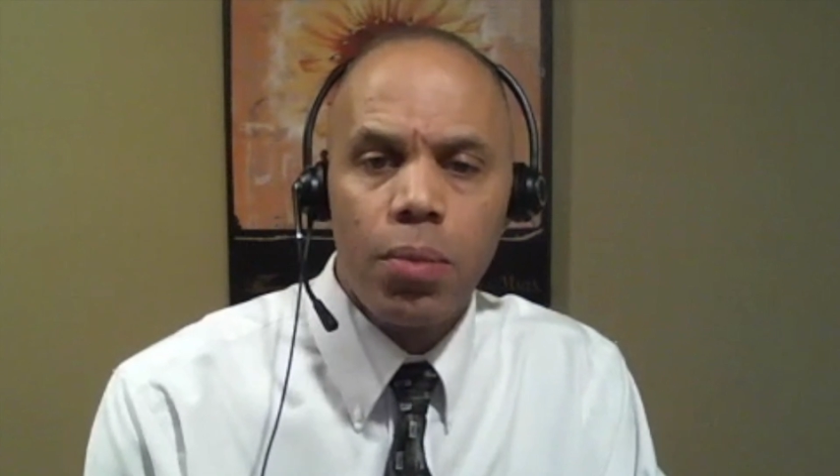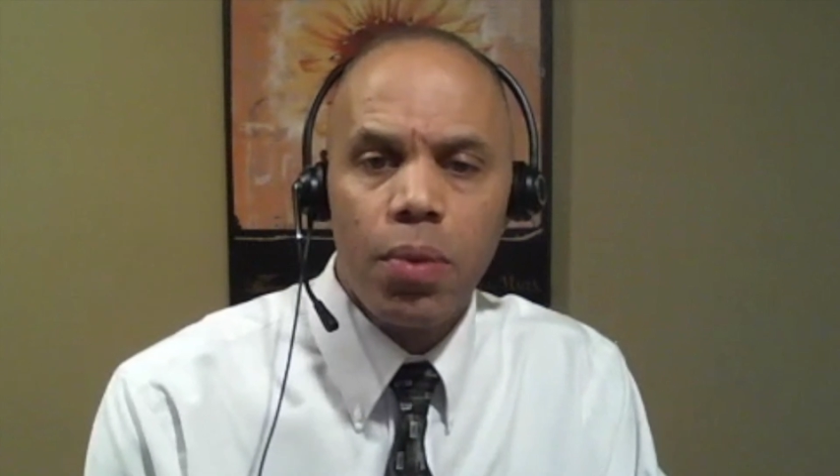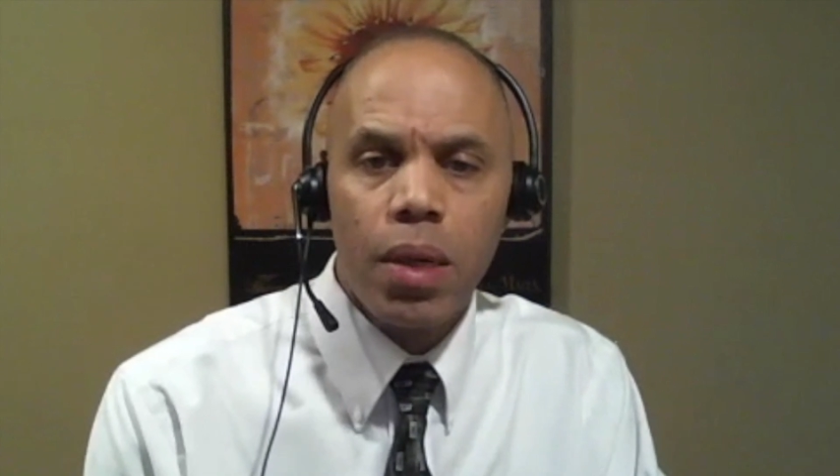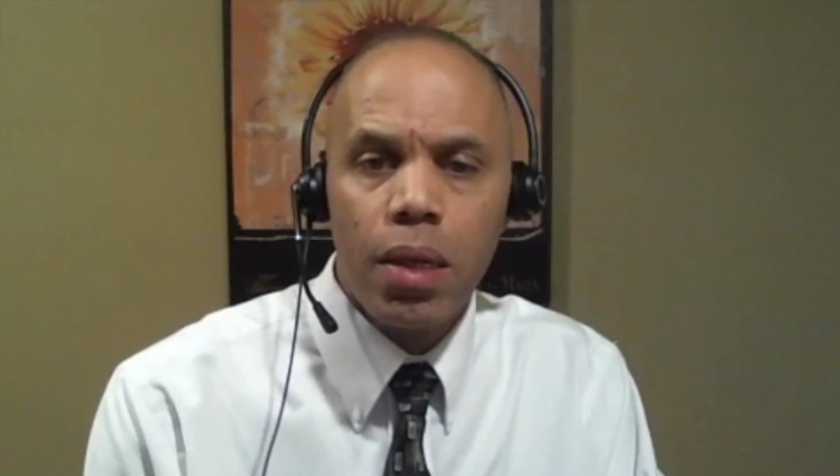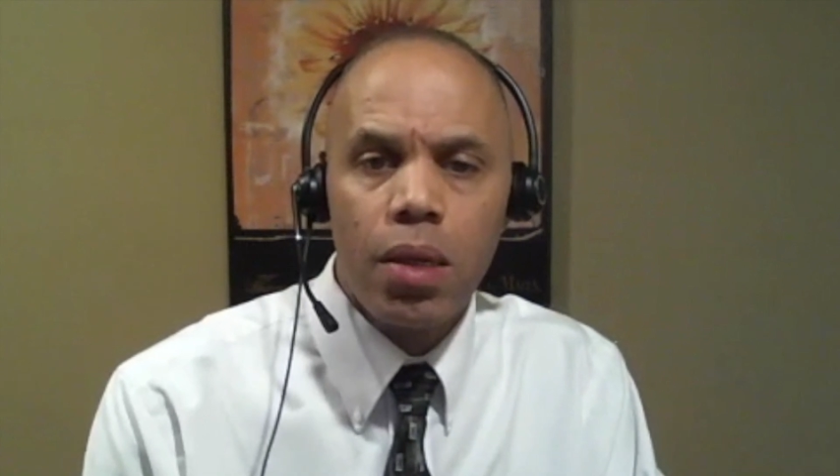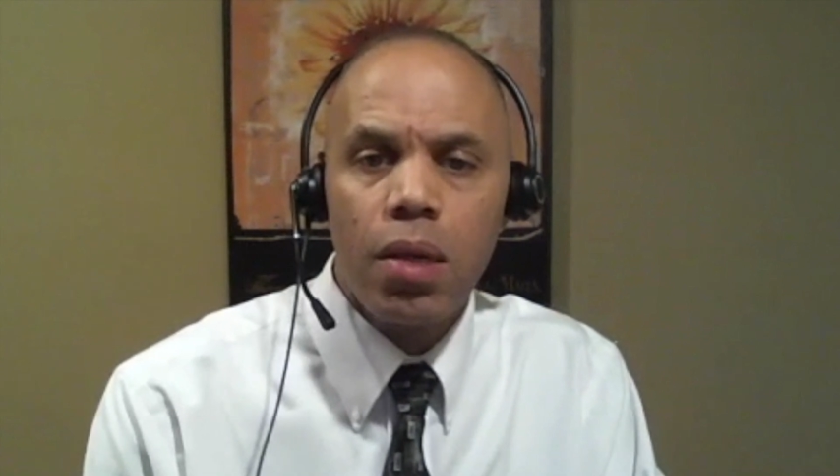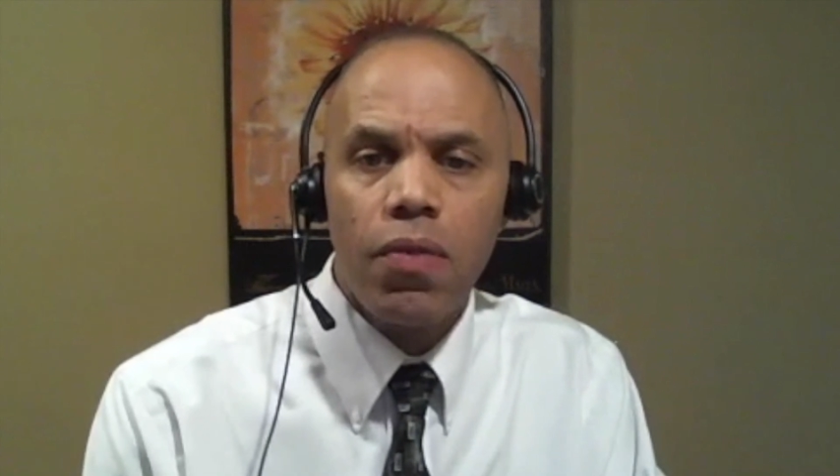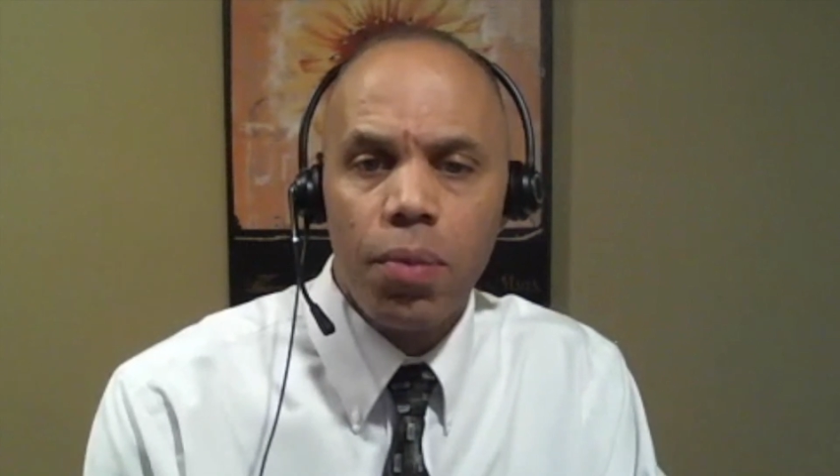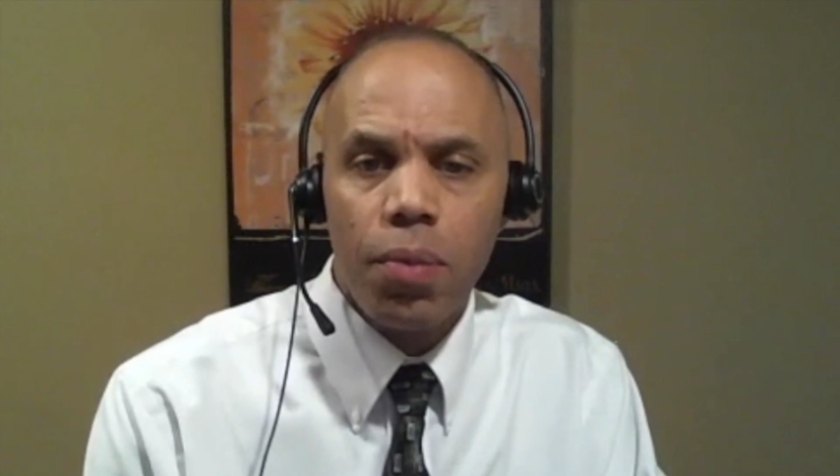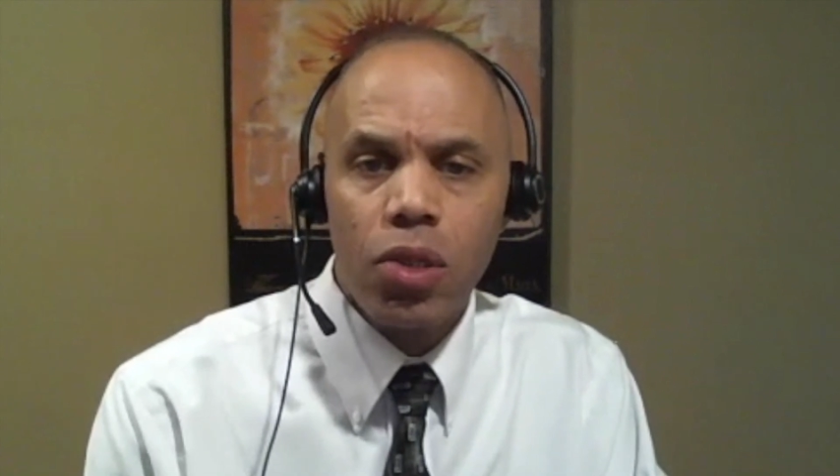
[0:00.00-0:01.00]
bring this
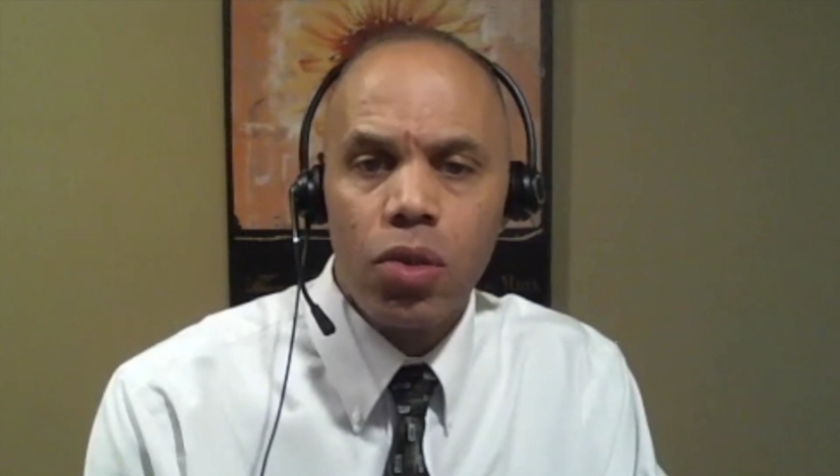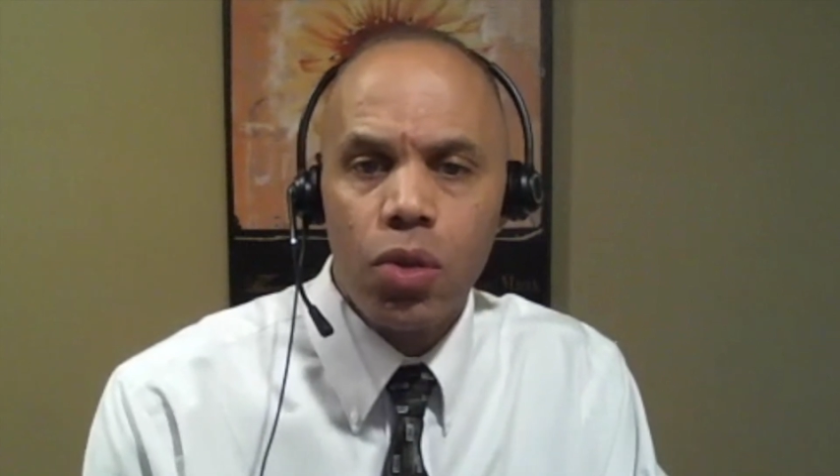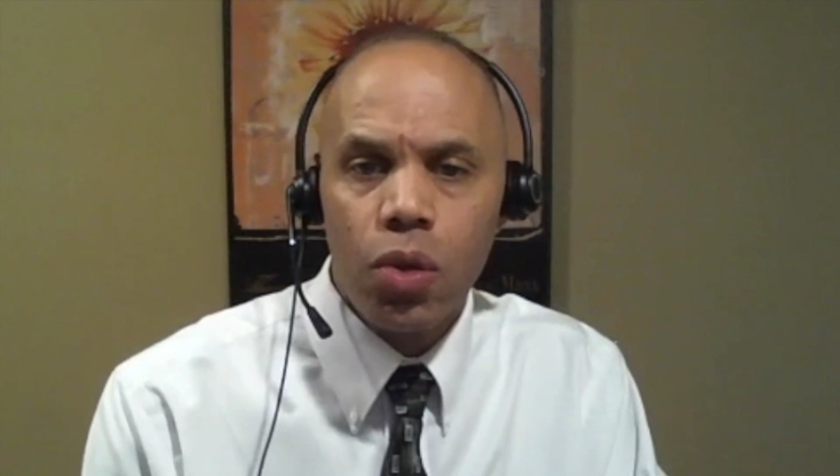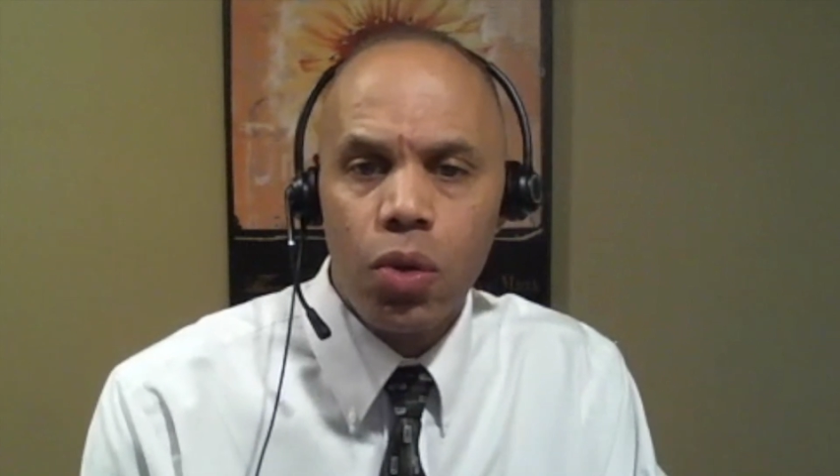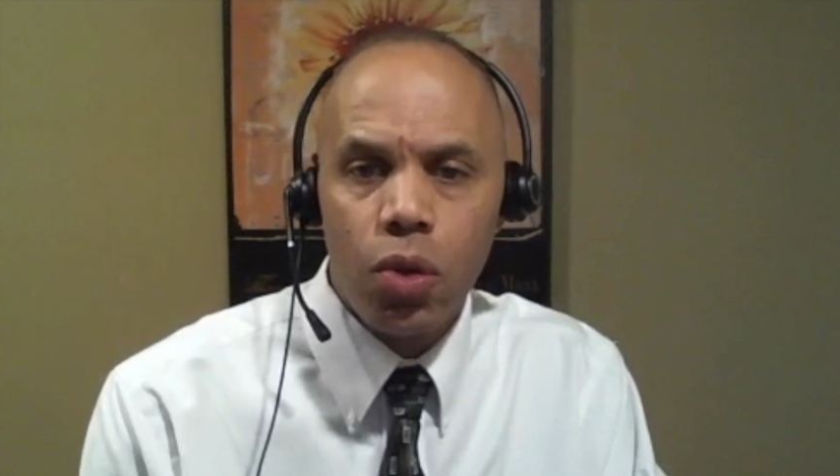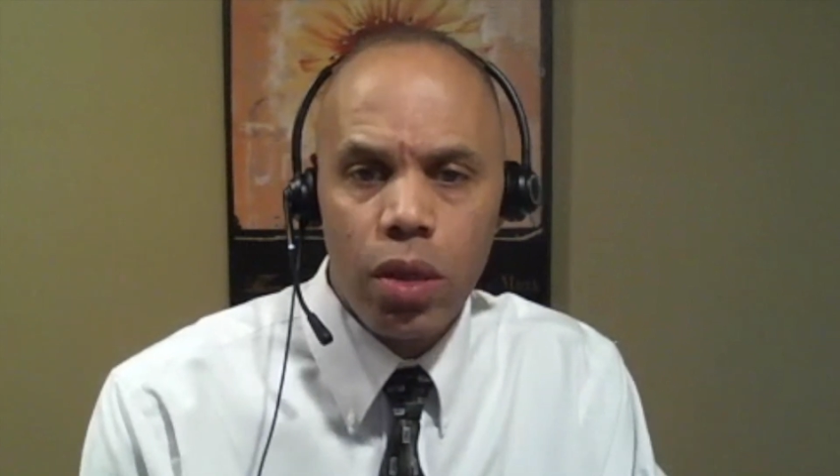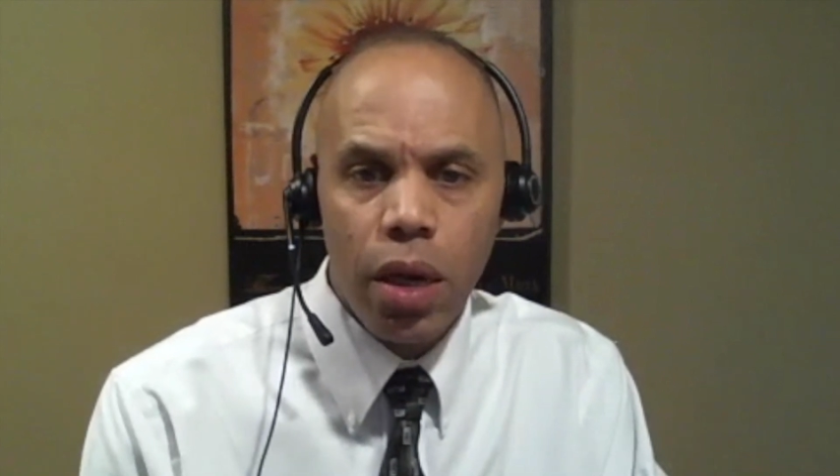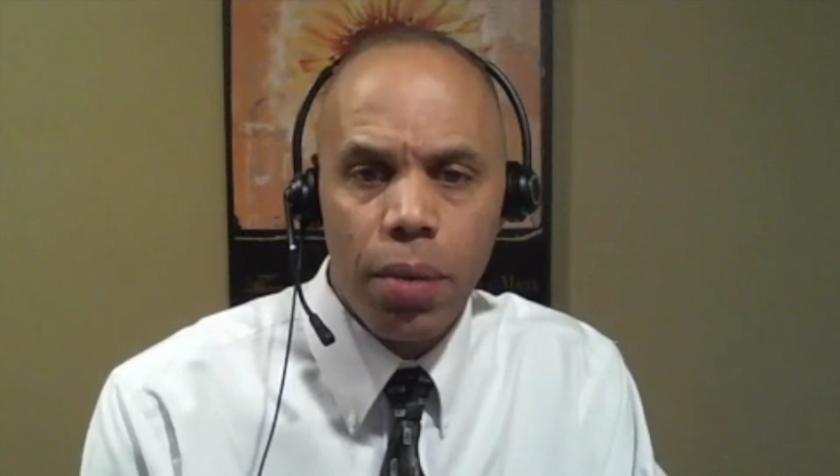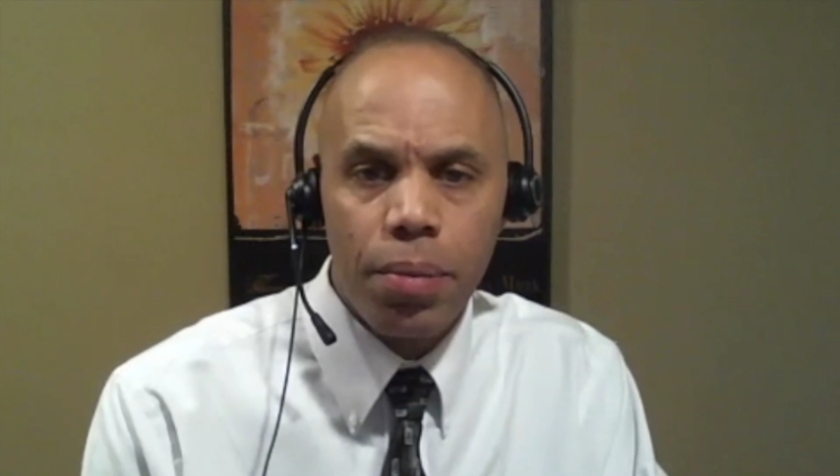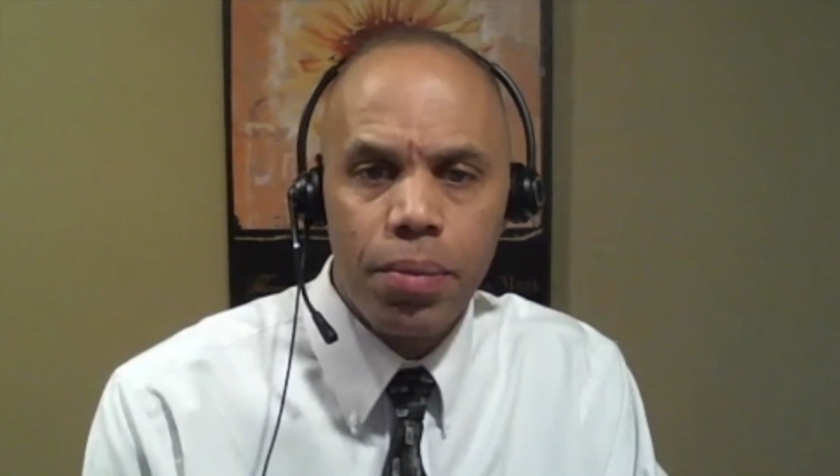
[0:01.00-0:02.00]
information to your doorstep